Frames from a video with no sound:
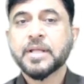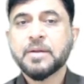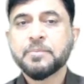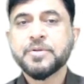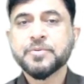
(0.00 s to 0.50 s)

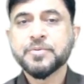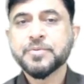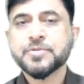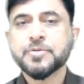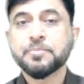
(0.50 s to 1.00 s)
can be
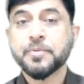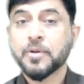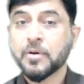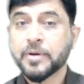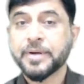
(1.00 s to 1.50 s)
used to
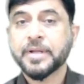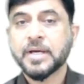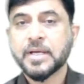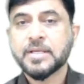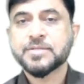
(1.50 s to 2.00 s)

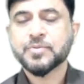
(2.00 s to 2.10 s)
prioritize